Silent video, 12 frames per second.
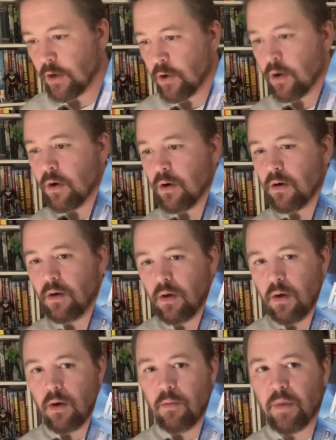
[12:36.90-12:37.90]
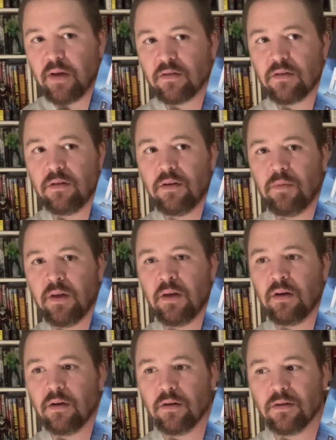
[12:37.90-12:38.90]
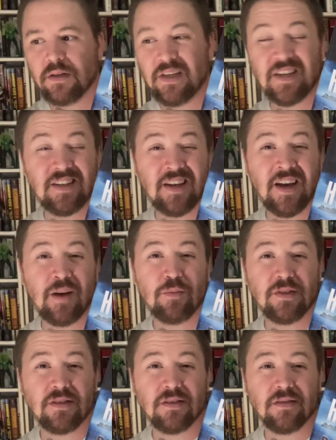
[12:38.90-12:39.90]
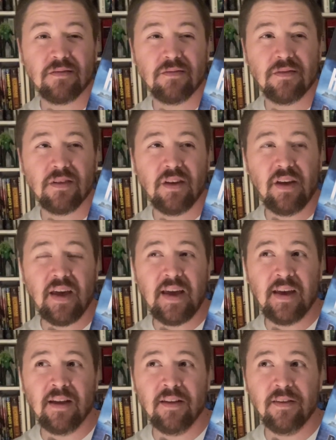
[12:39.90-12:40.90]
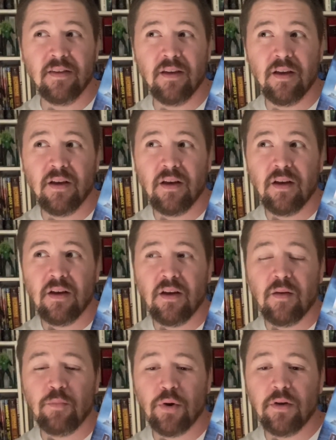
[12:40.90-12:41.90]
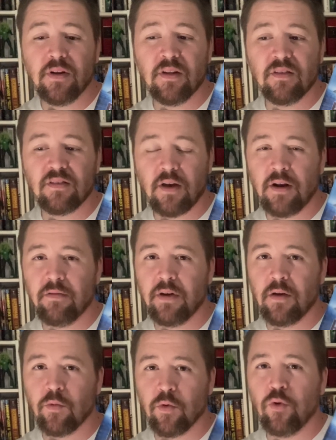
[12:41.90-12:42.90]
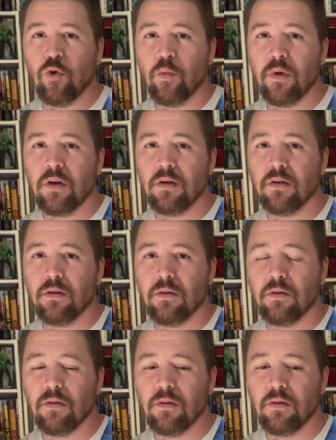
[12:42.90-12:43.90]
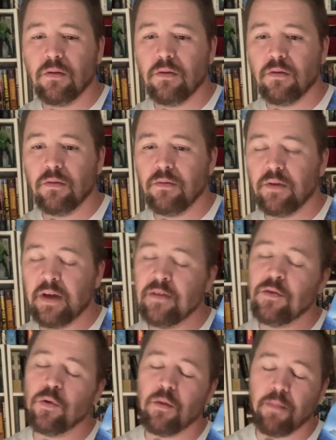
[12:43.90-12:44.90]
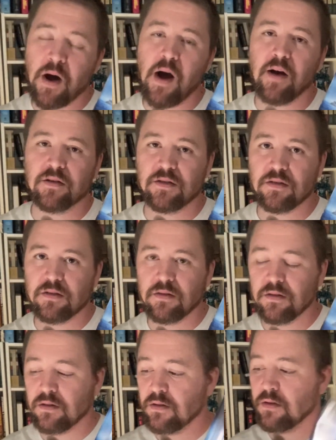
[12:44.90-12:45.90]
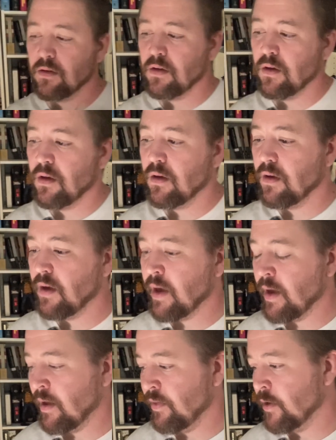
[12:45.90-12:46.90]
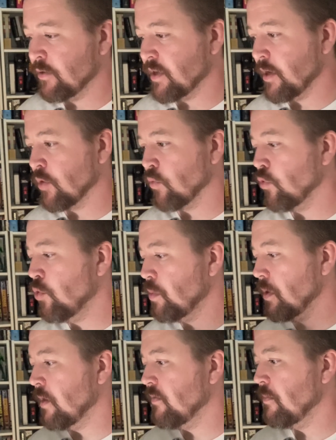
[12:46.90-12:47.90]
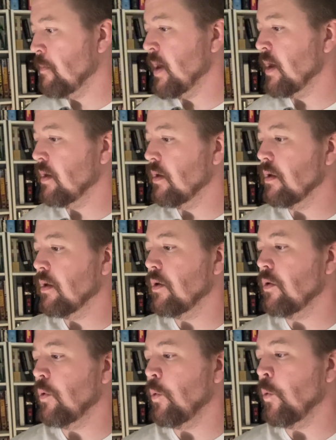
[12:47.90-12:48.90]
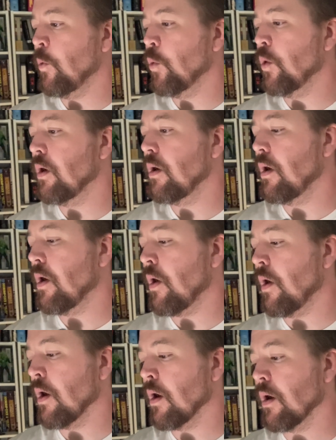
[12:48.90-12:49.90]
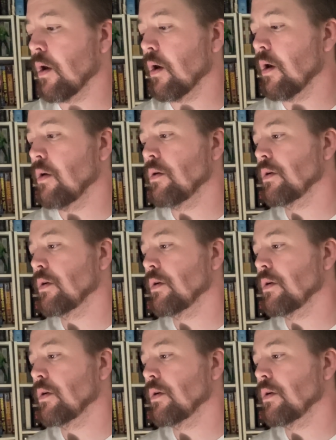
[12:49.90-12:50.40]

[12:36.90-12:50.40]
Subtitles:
her basically being kidnapped and put inside of a room into a box. And there's a group of men who are